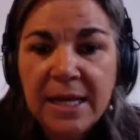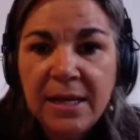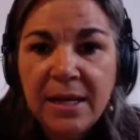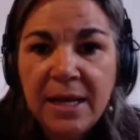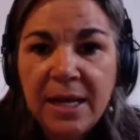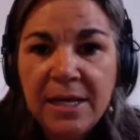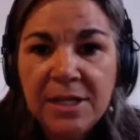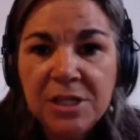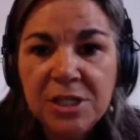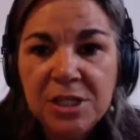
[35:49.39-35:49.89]

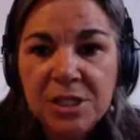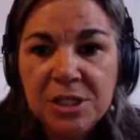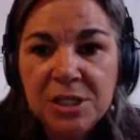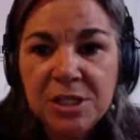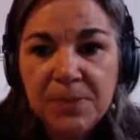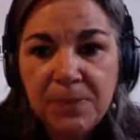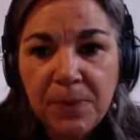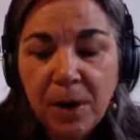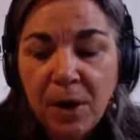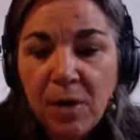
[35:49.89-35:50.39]
And she's a
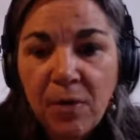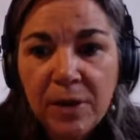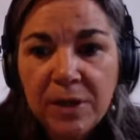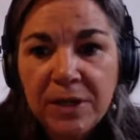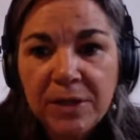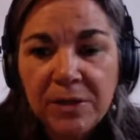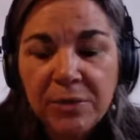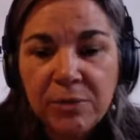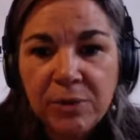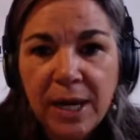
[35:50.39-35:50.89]
poet
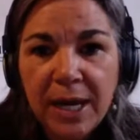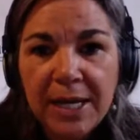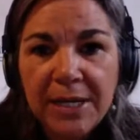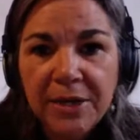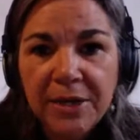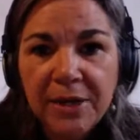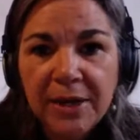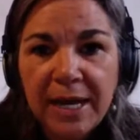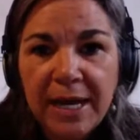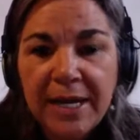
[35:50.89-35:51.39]
and a
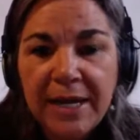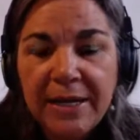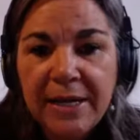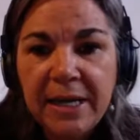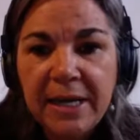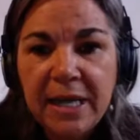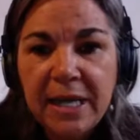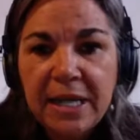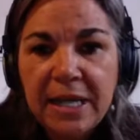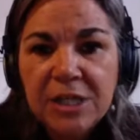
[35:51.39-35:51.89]
writer.
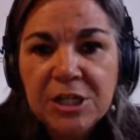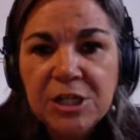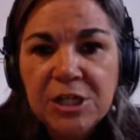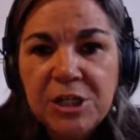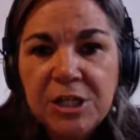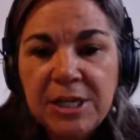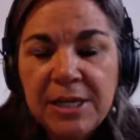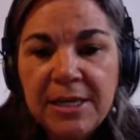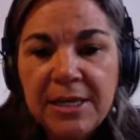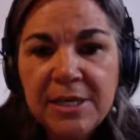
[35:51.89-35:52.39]
And
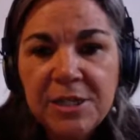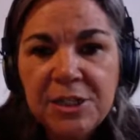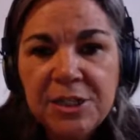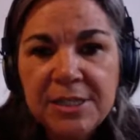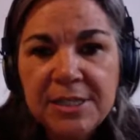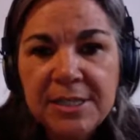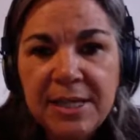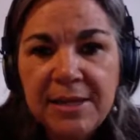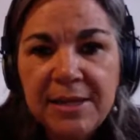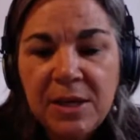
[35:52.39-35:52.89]
she
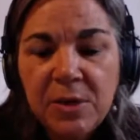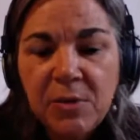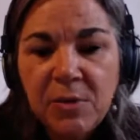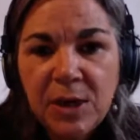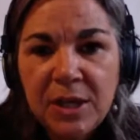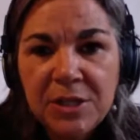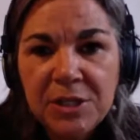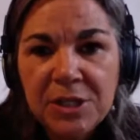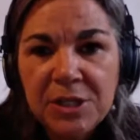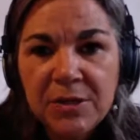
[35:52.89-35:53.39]
said that
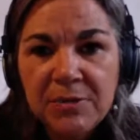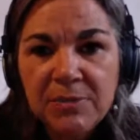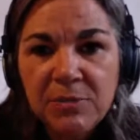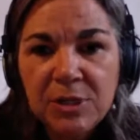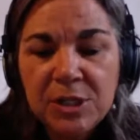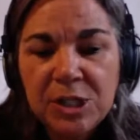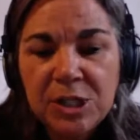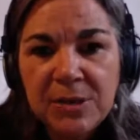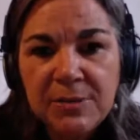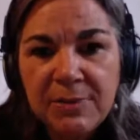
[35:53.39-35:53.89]

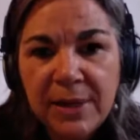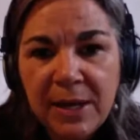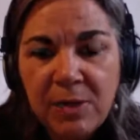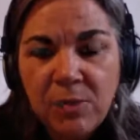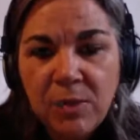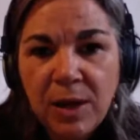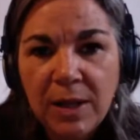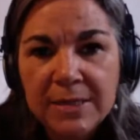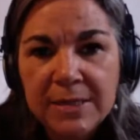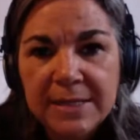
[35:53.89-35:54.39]
when she met
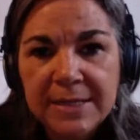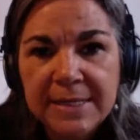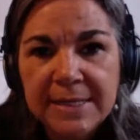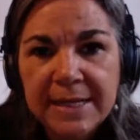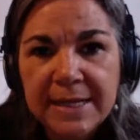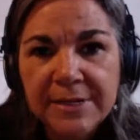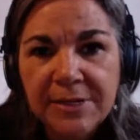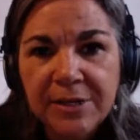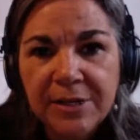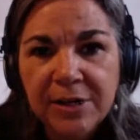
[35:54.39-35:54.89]
Wallace
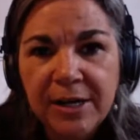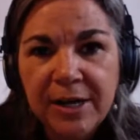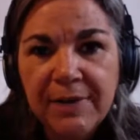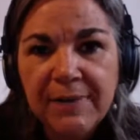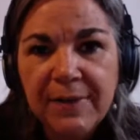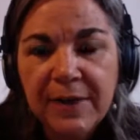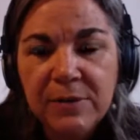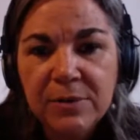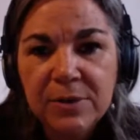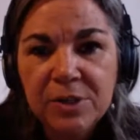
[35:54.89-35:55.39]
Stegner and
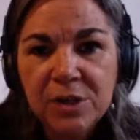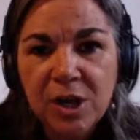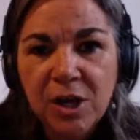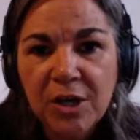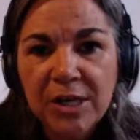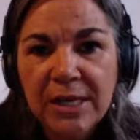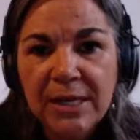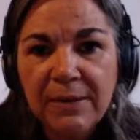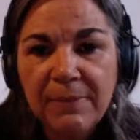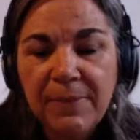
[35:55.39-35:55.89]
they were
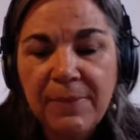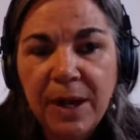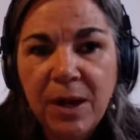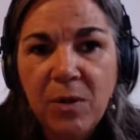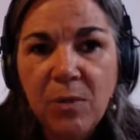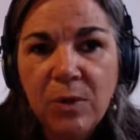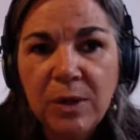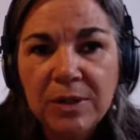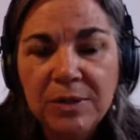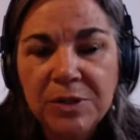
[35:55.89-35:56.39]
talking
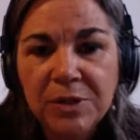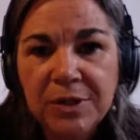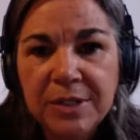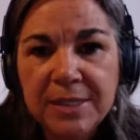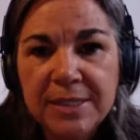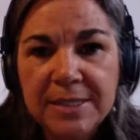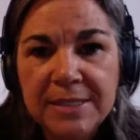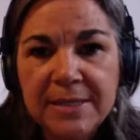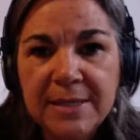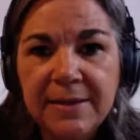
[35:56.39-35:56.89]
about
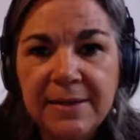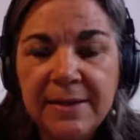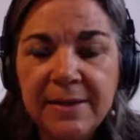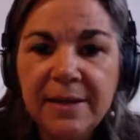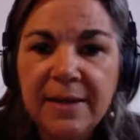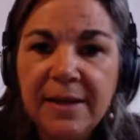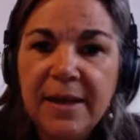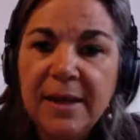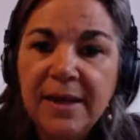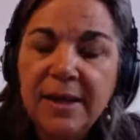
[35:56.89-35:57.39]
wilderness and,
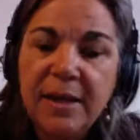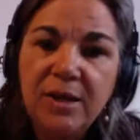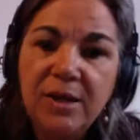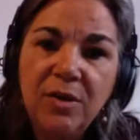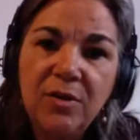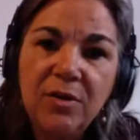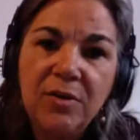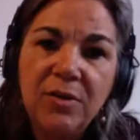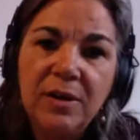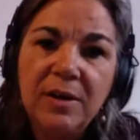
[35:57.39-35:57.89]

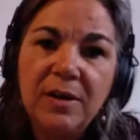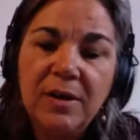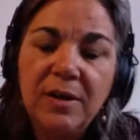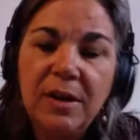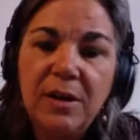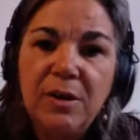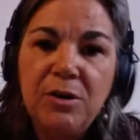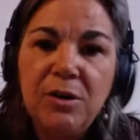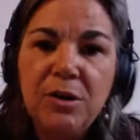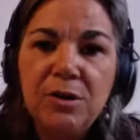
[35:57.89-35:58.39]
the
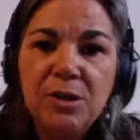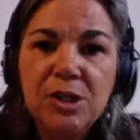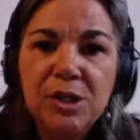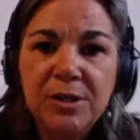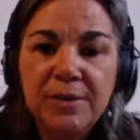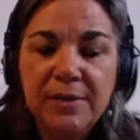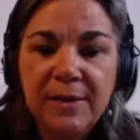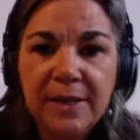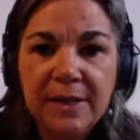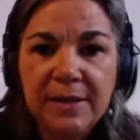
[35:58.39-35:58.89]

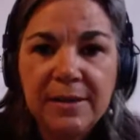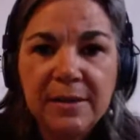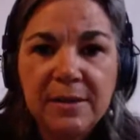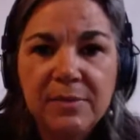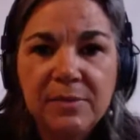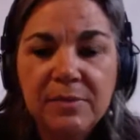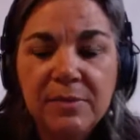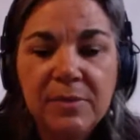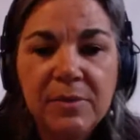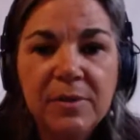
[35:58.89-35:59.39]
notion that
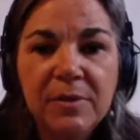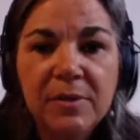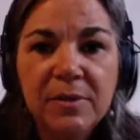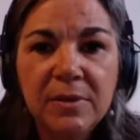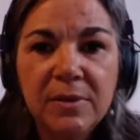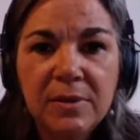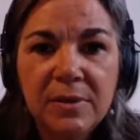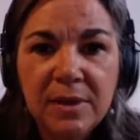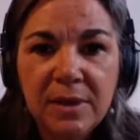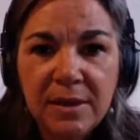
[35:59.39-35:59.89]

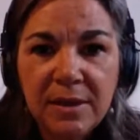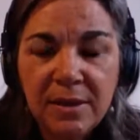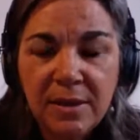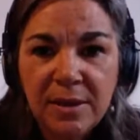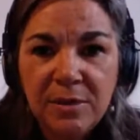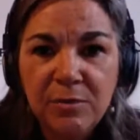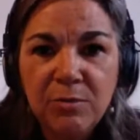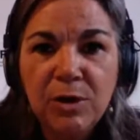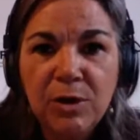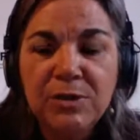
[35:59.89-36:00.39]

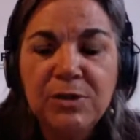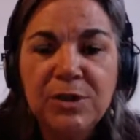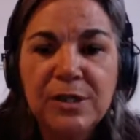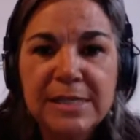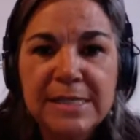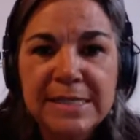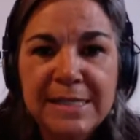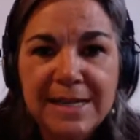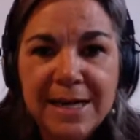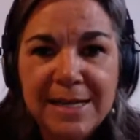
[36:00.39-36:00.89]
in
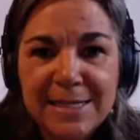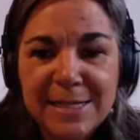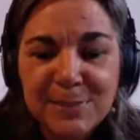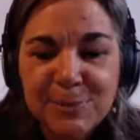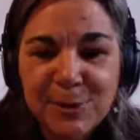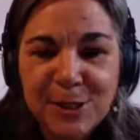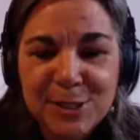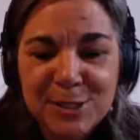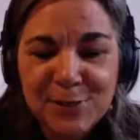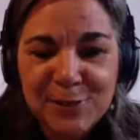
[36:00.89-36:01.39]
wilderness lies the
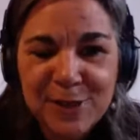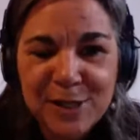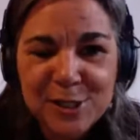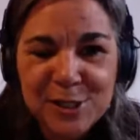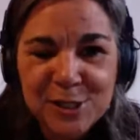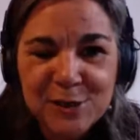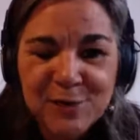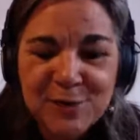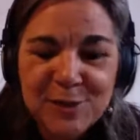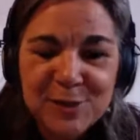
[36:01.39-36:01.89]

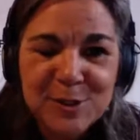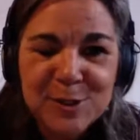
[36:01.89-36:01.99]
preservation of the